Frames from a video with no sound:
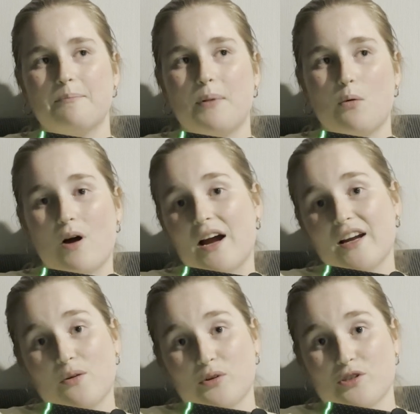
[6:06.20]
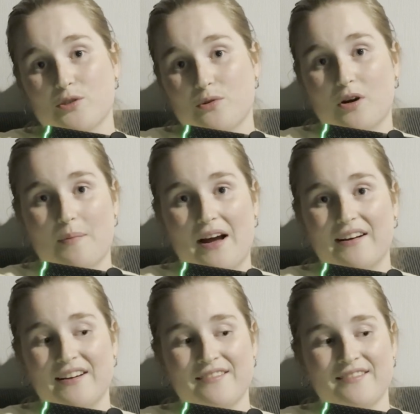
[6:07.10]
But why I want to talk about
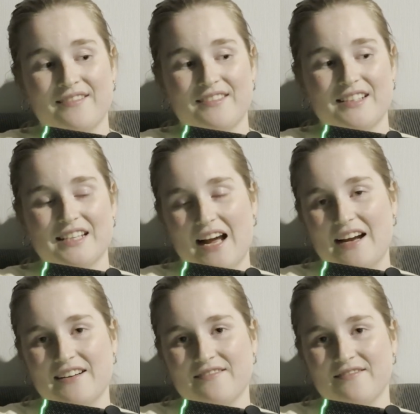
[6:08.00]
it today